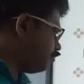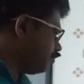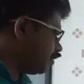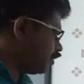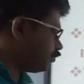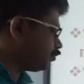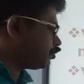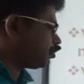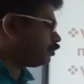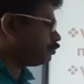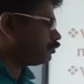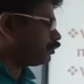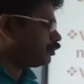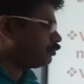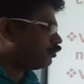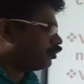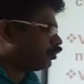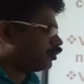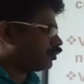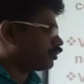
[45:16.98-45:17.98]
verbs of
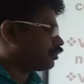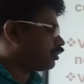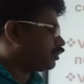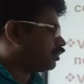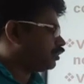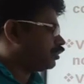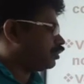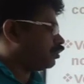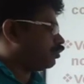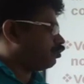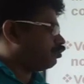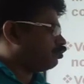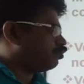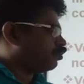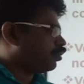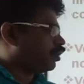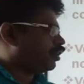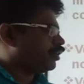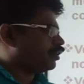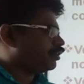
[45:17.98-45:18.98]
emotion,
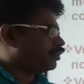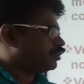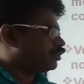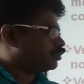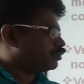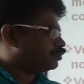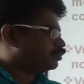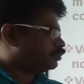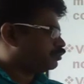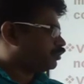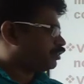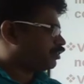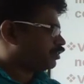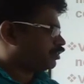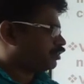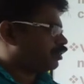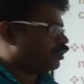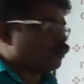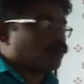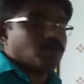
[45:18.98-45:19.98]
want,
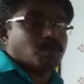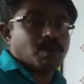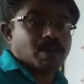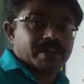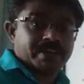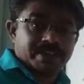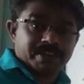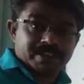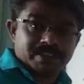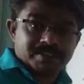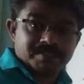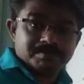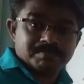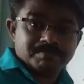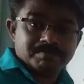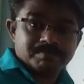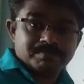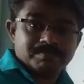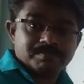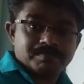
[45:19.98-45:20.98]
wish,
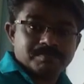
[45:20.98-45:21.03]
wanting.